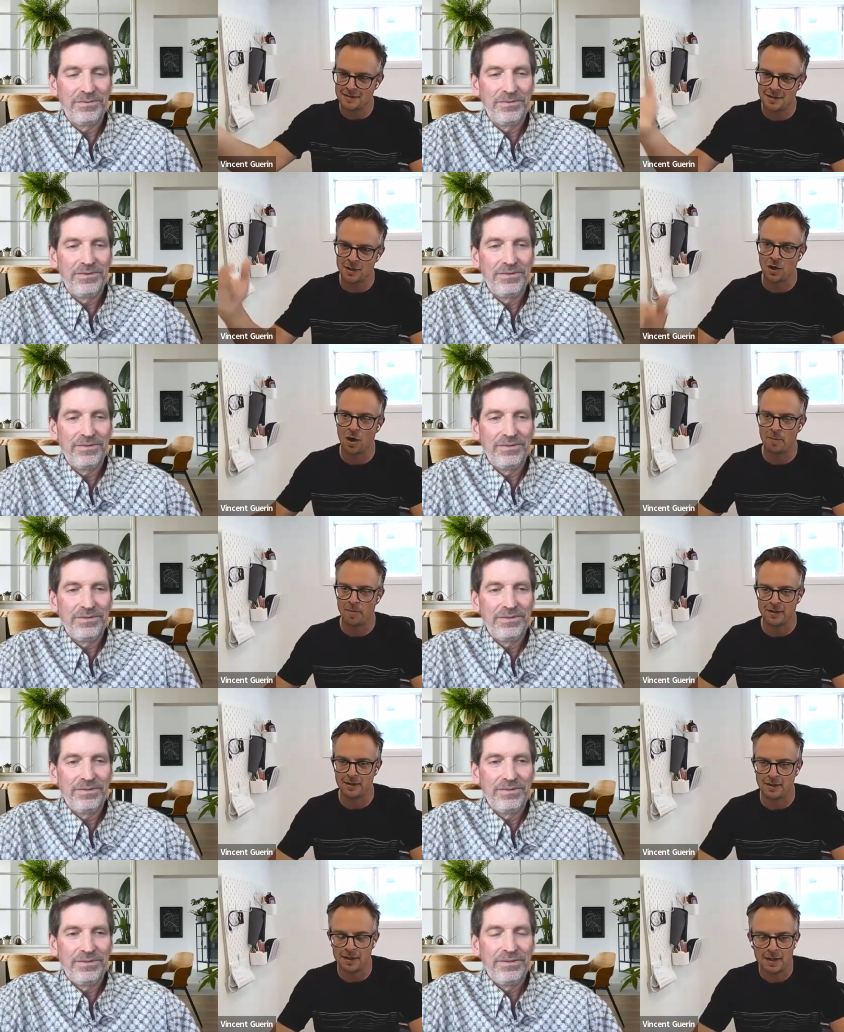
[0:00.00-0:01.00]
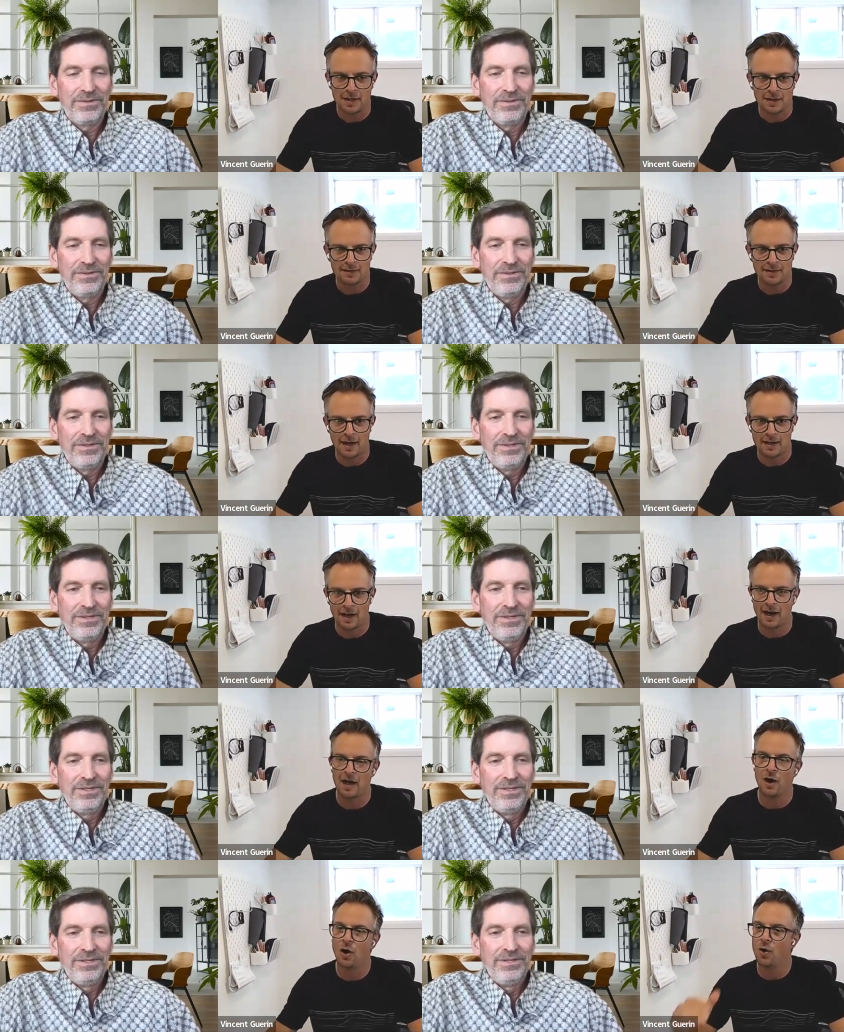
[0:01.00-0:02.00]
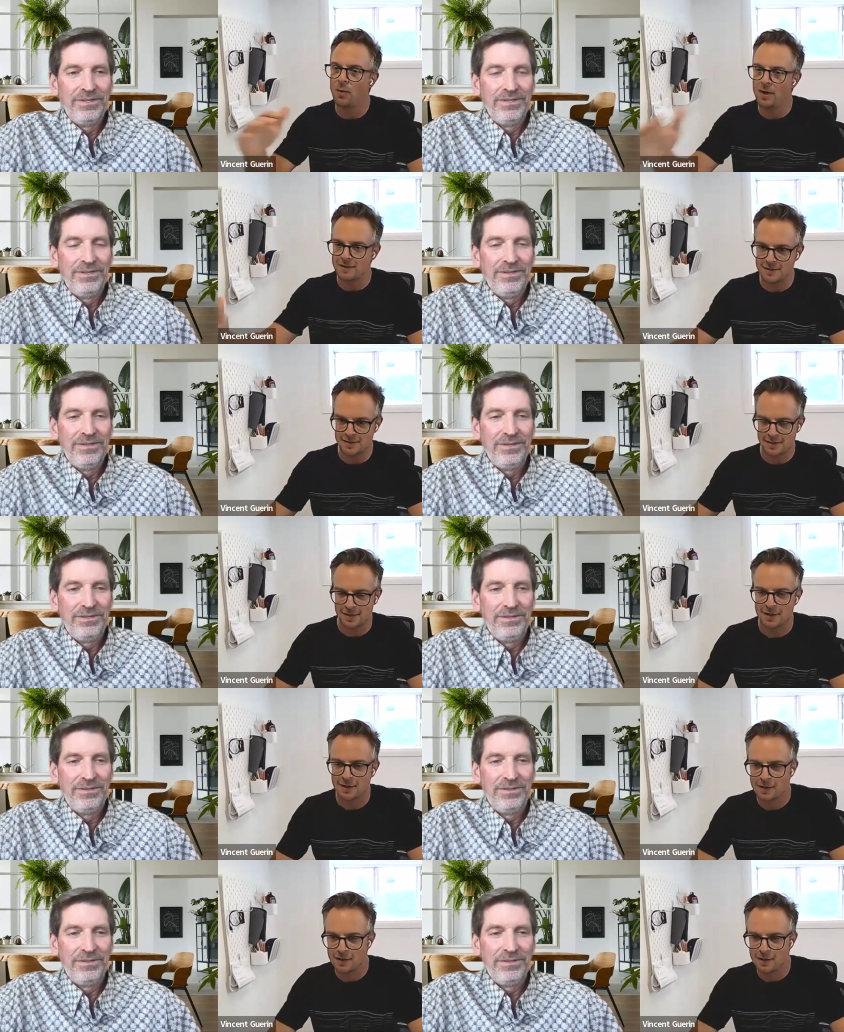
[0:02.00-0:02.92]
Speaker 1: this is the company that i always